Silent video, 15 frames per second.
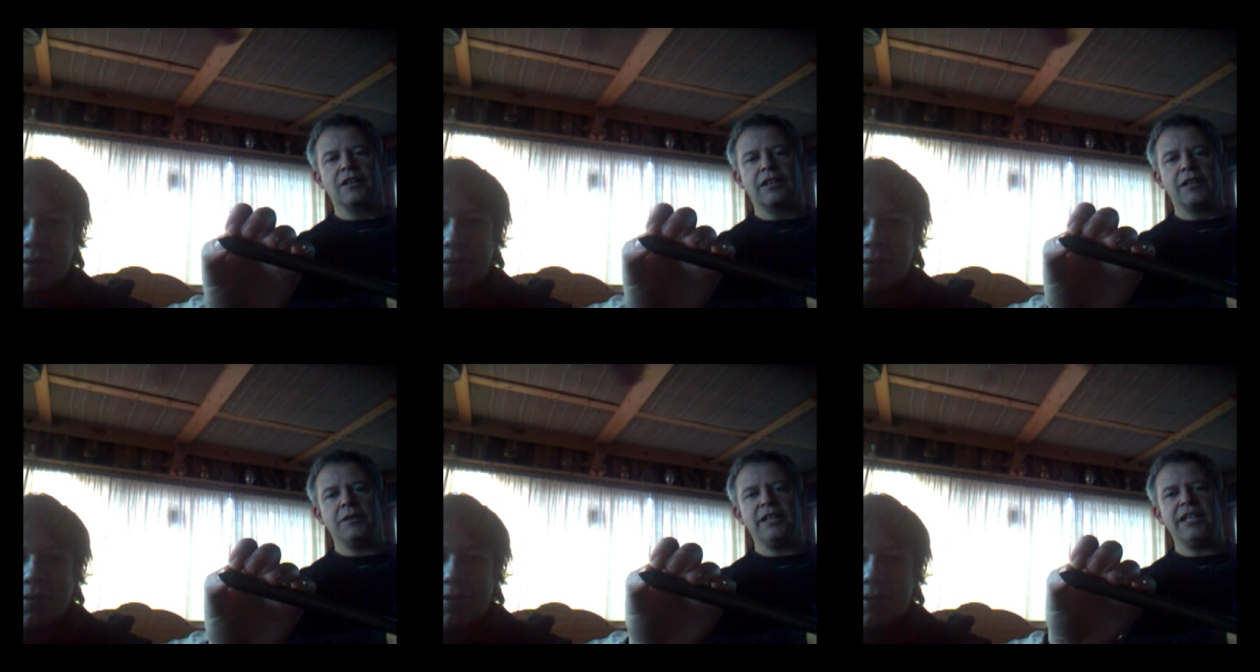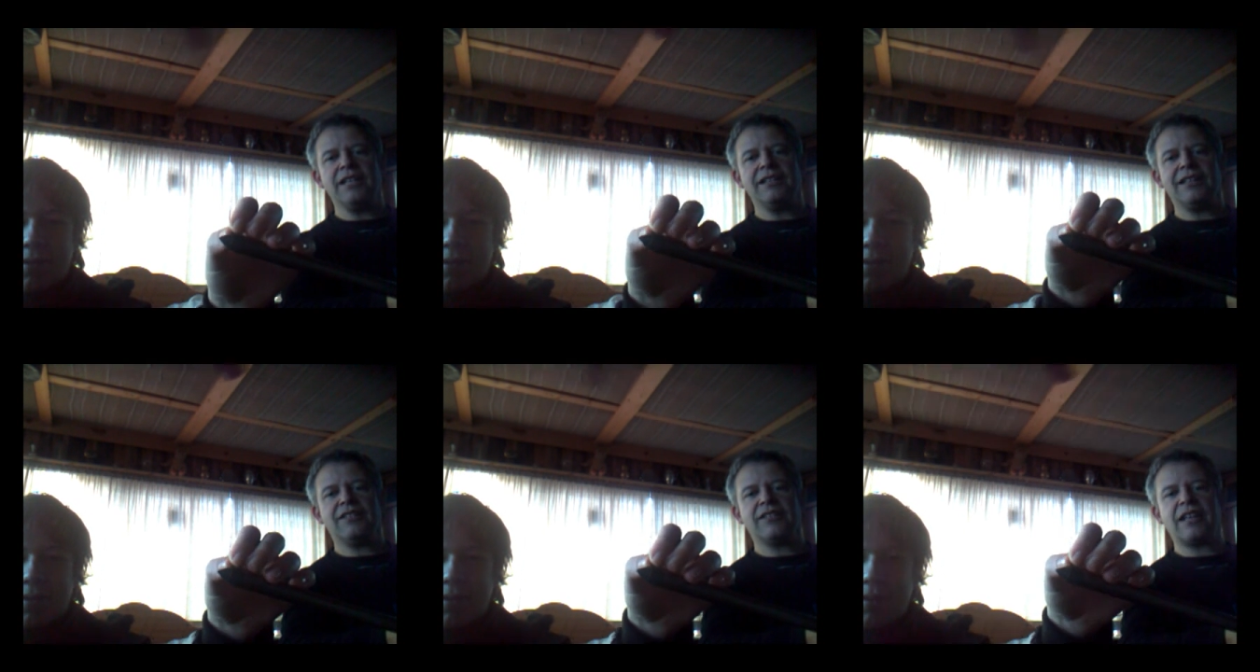Can you hear
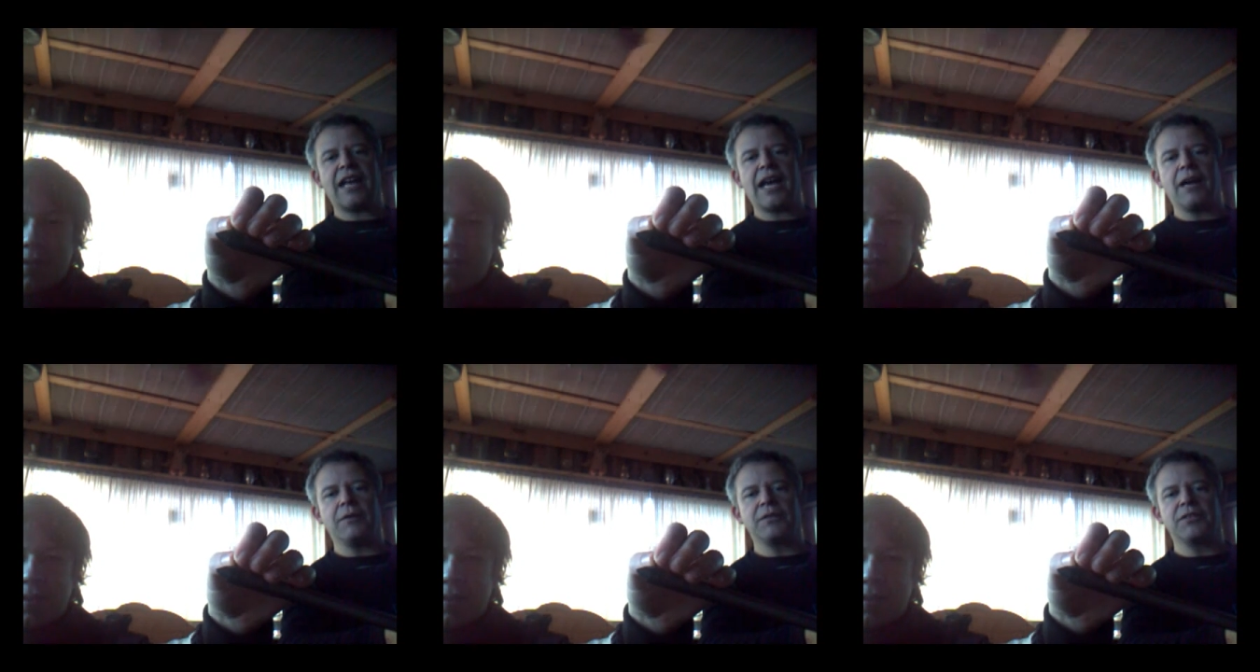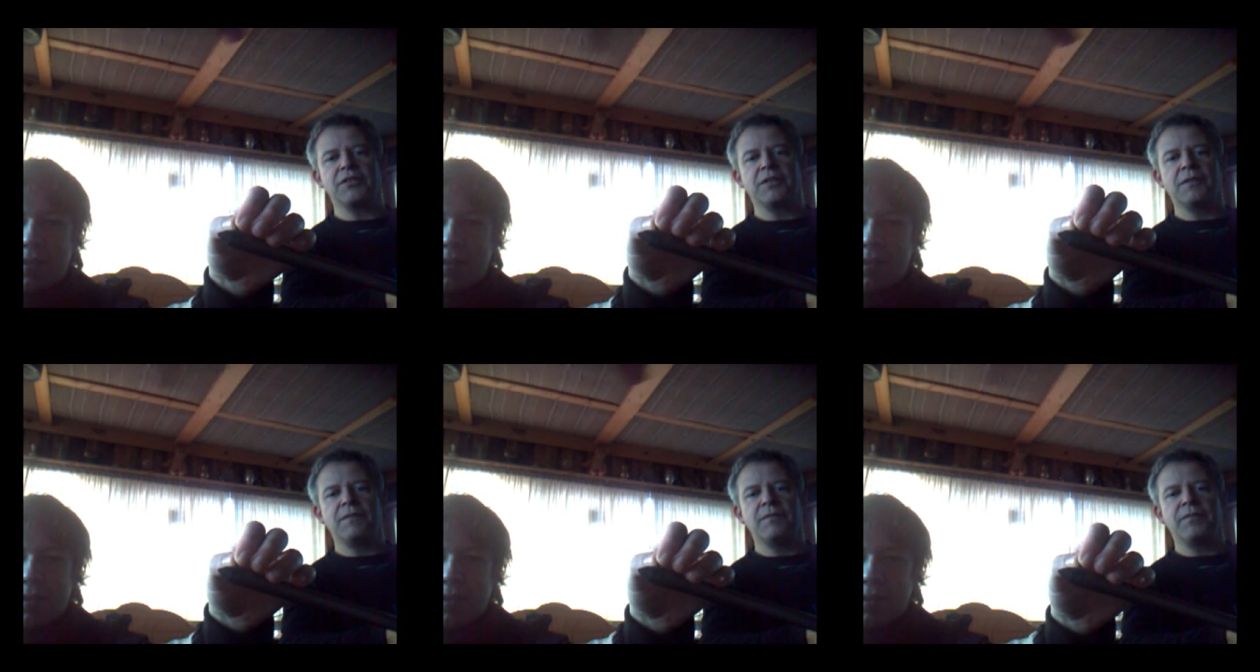that sound?
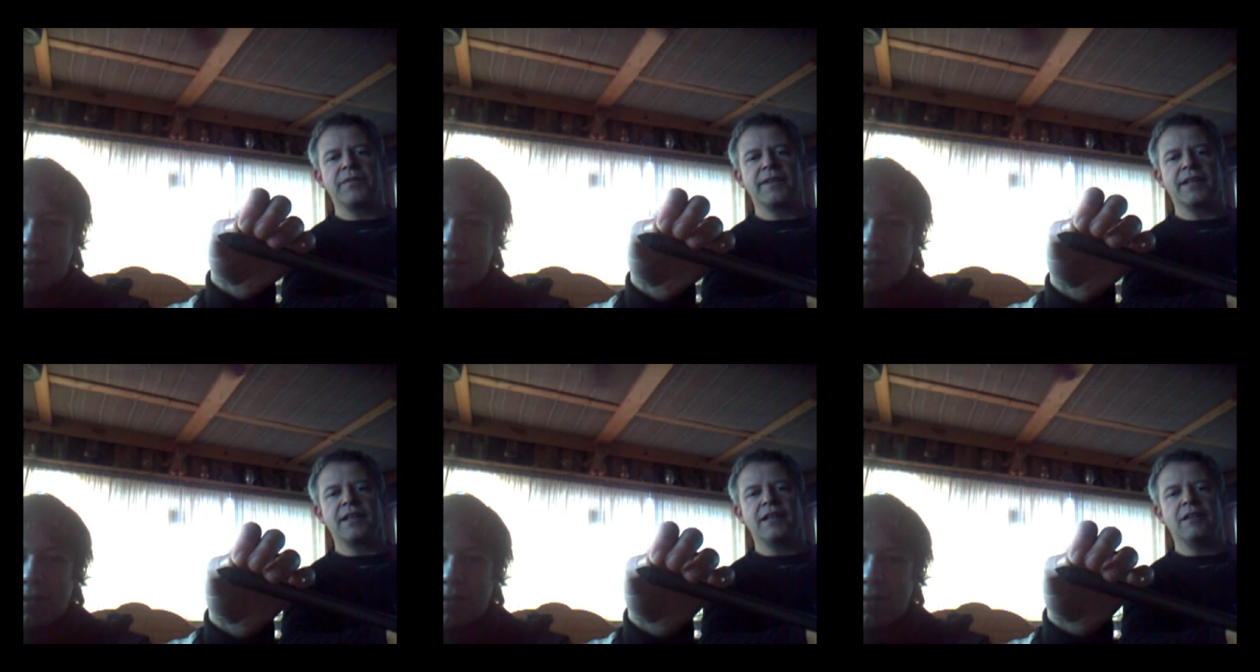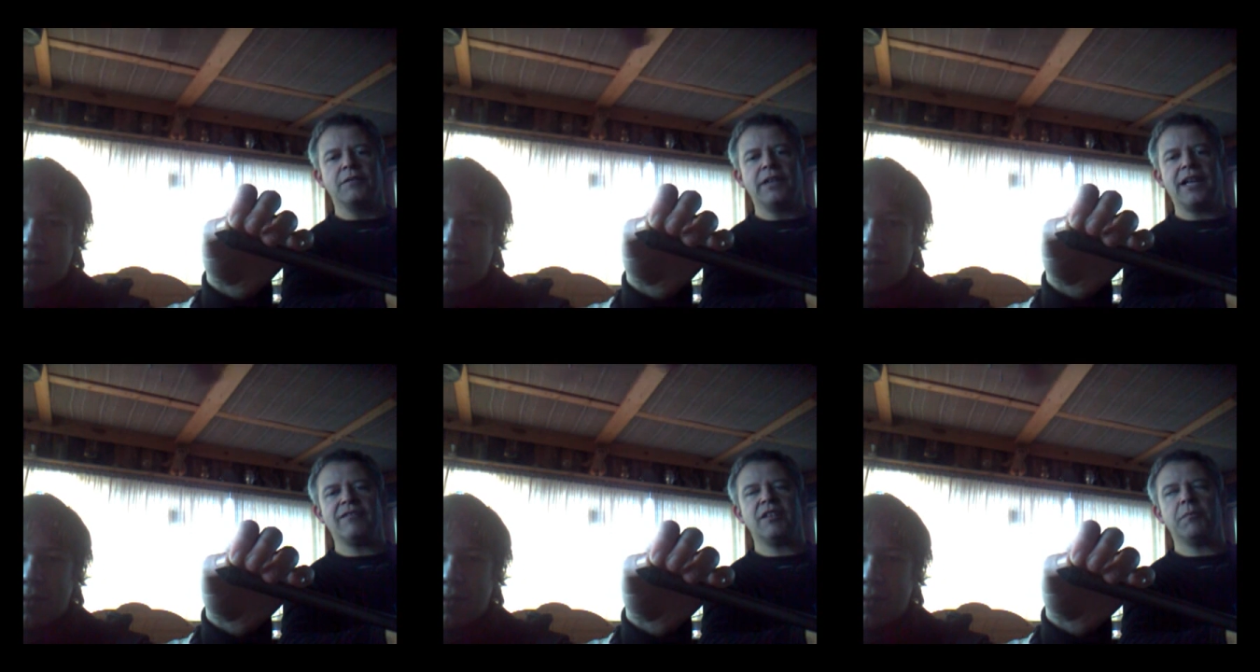
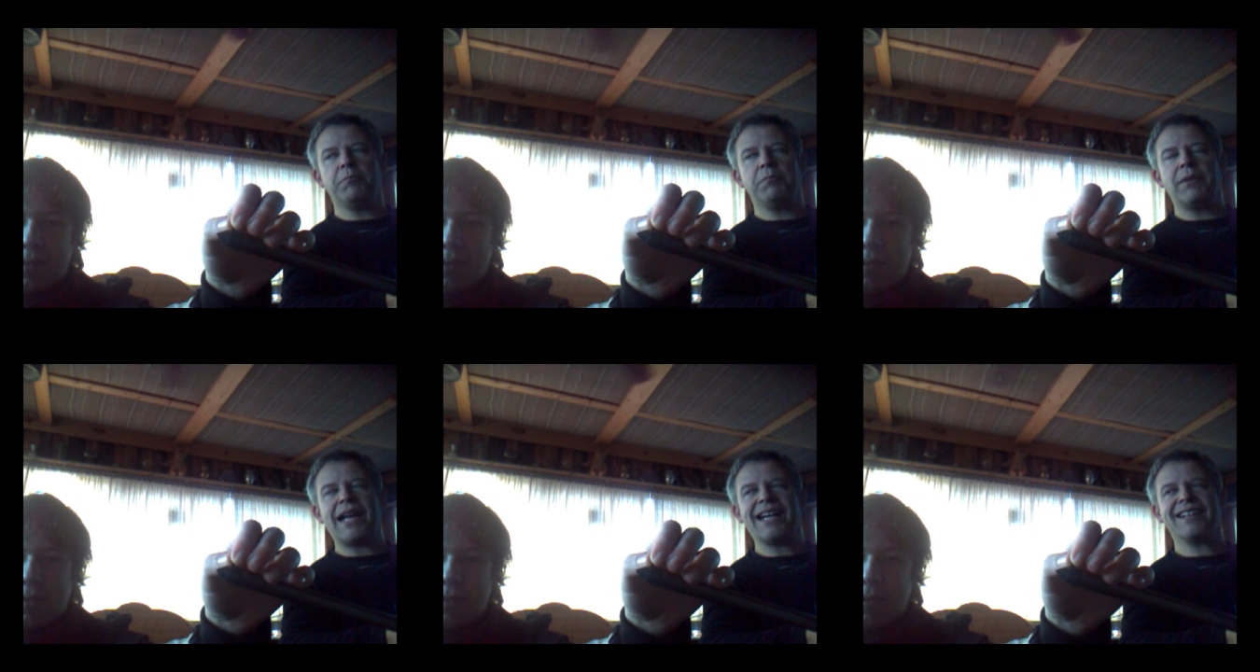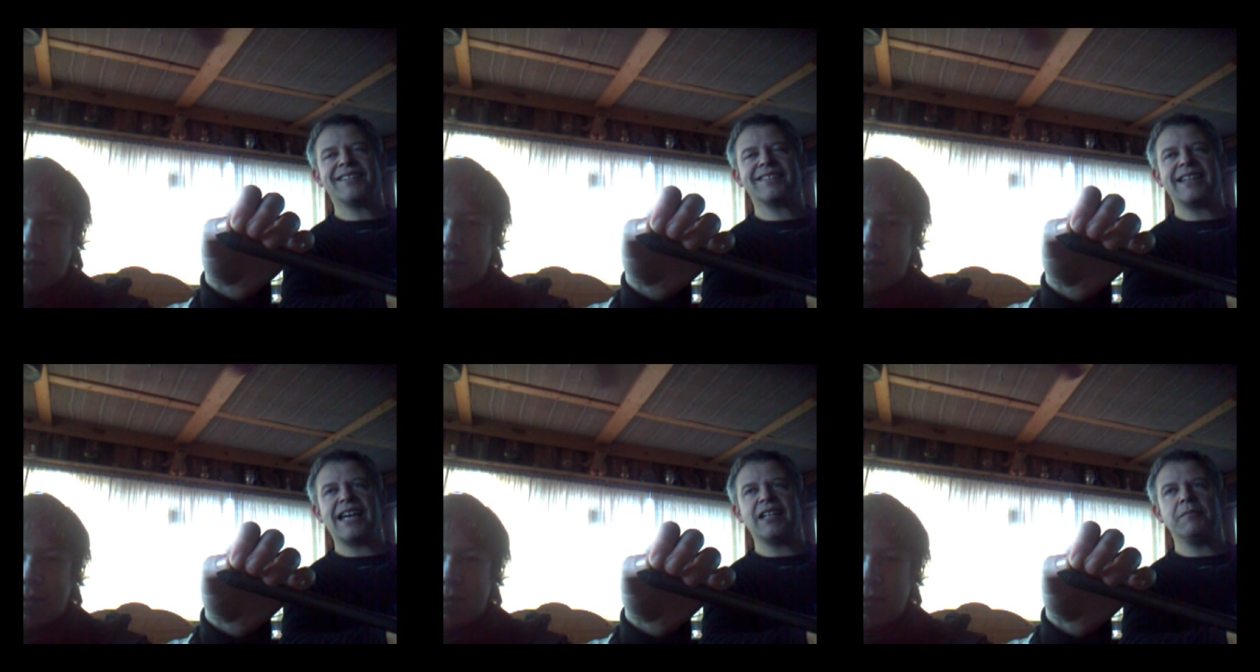You have the black
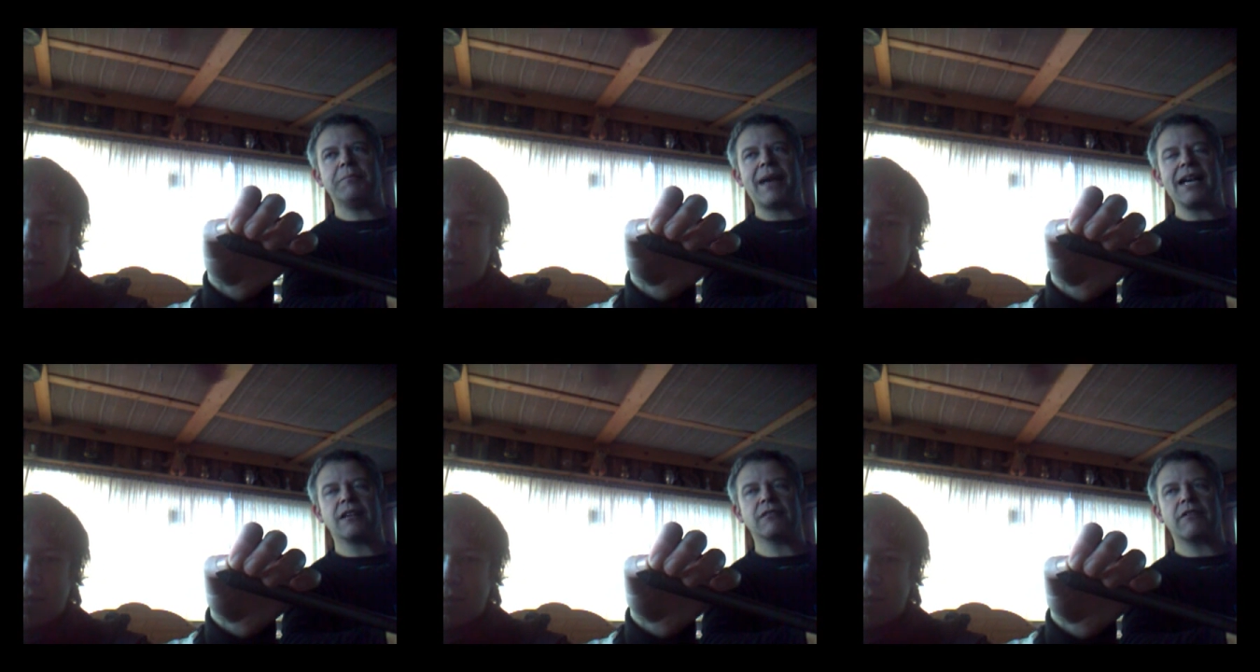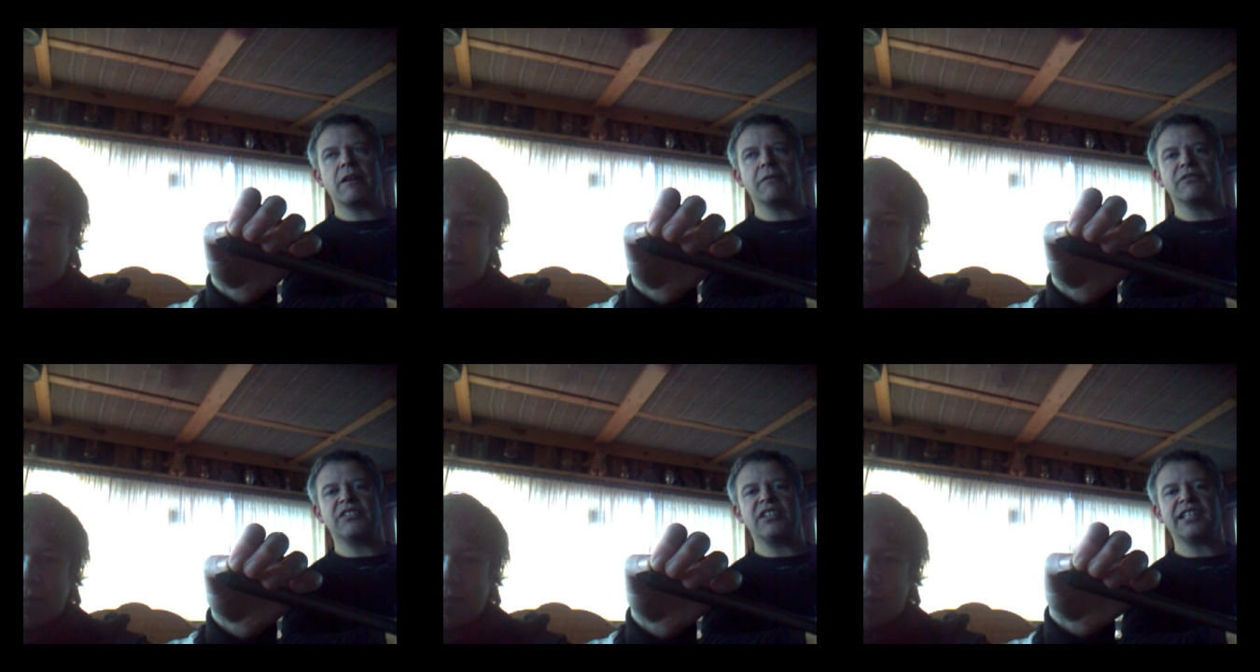sand
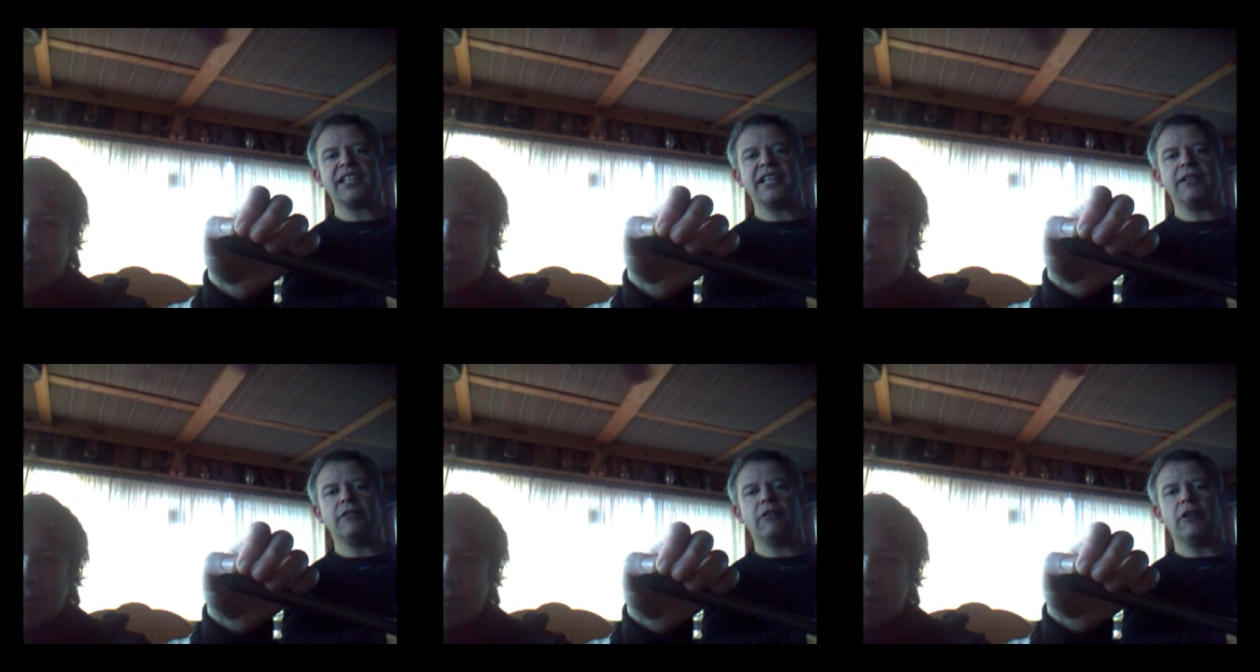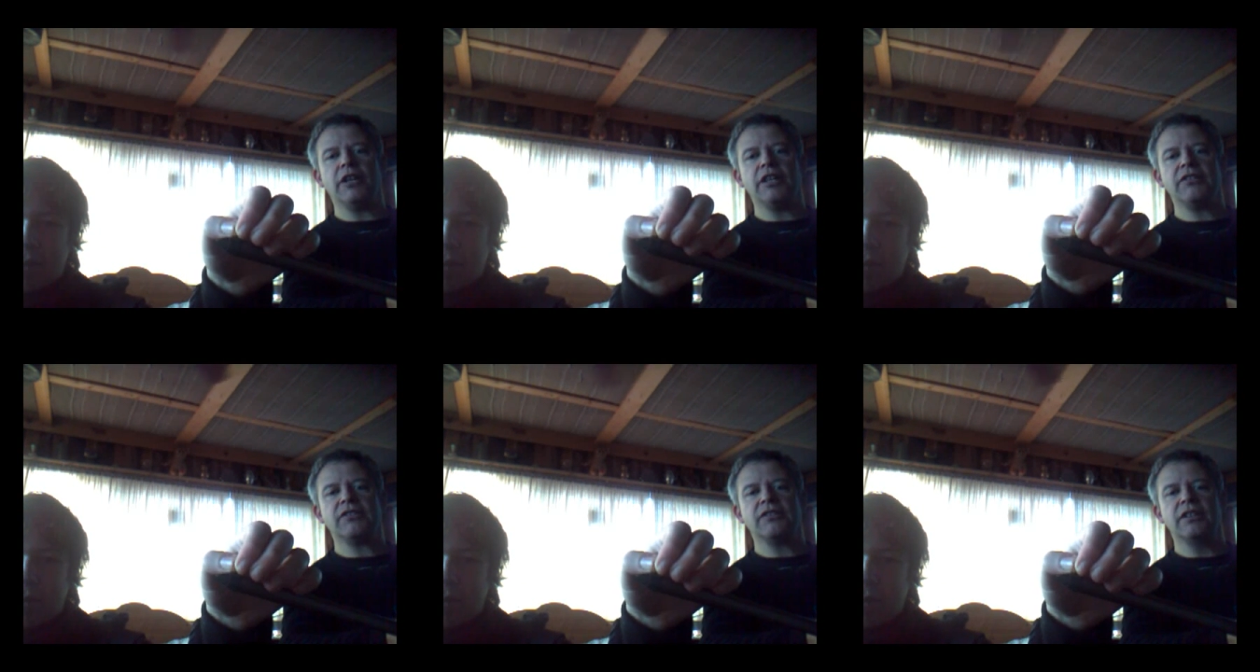background ticking
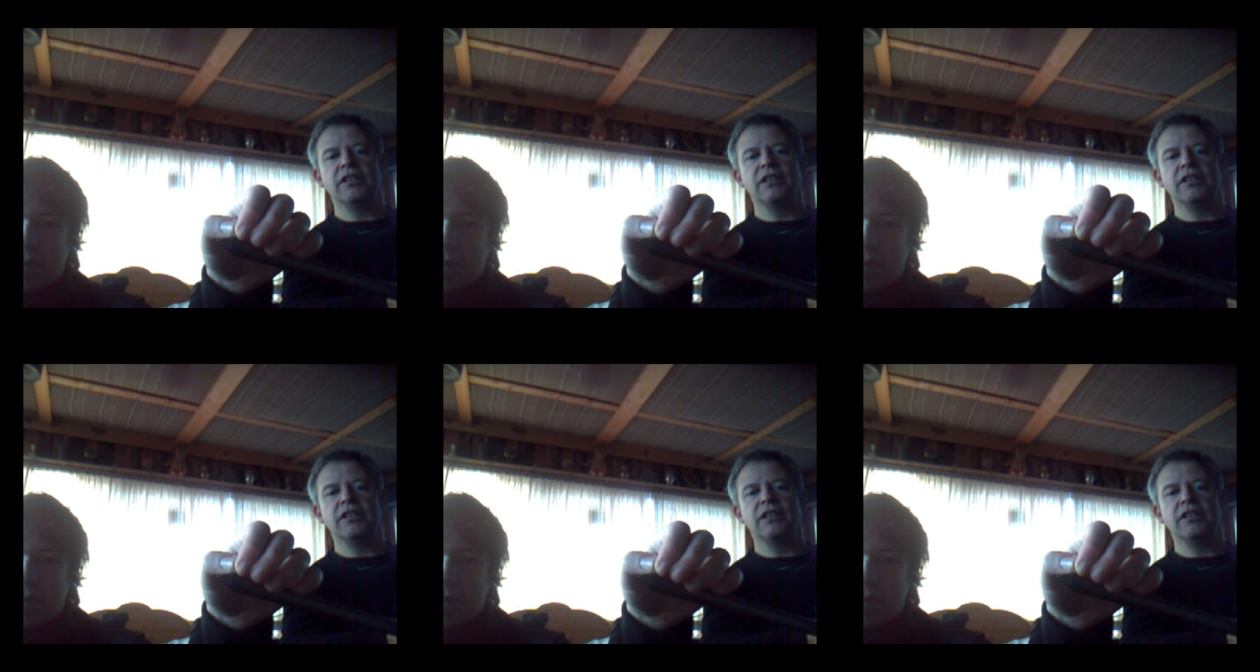noise,